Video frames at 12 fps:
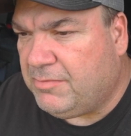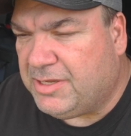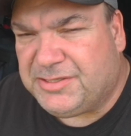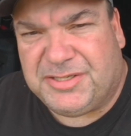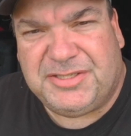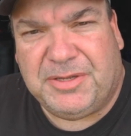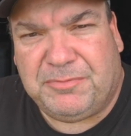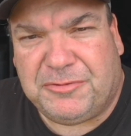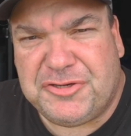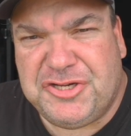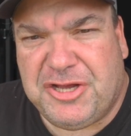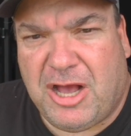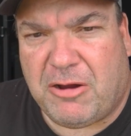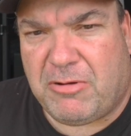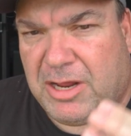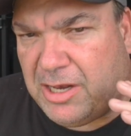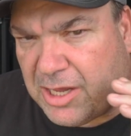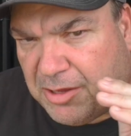it's a simple shot,
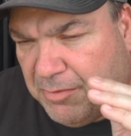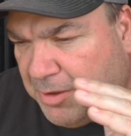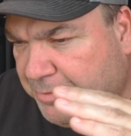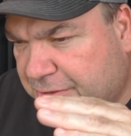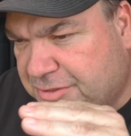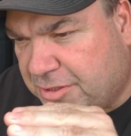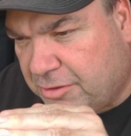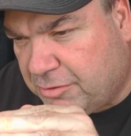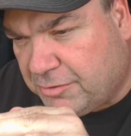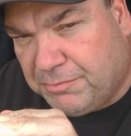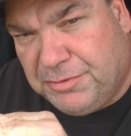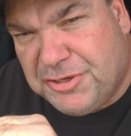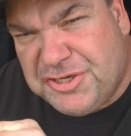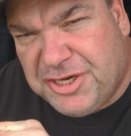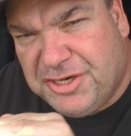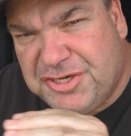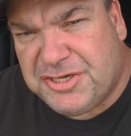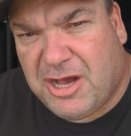right? Like it might be just a little push
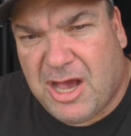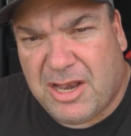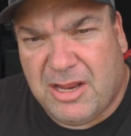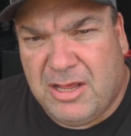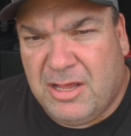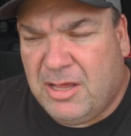in shot,